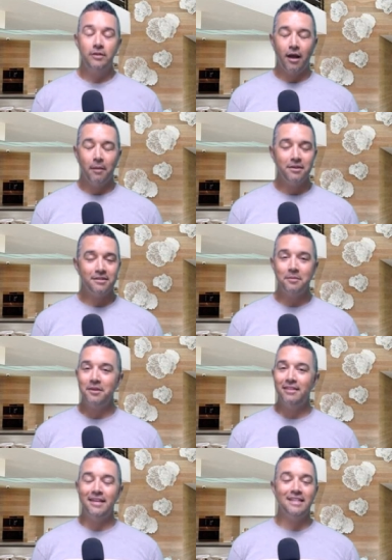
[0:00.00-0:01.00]
come, some
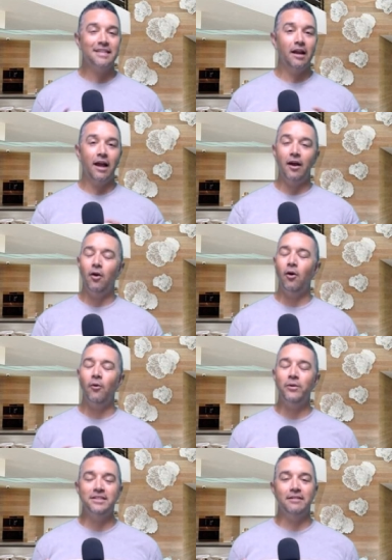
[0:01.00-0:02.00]
of the things that I
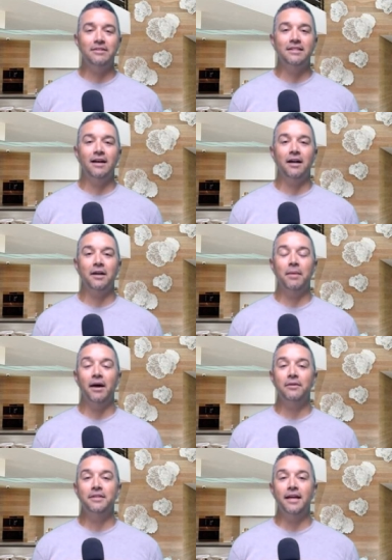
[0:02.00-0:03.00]
always love to talk
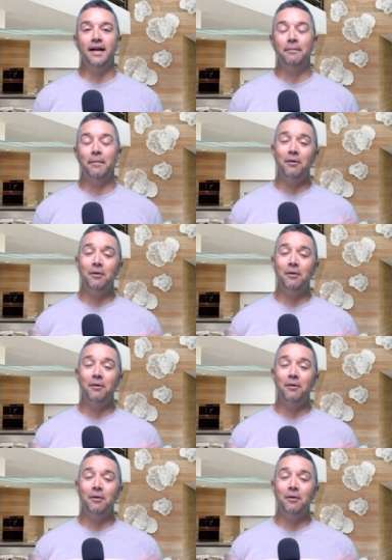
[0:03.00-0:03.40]
about, um,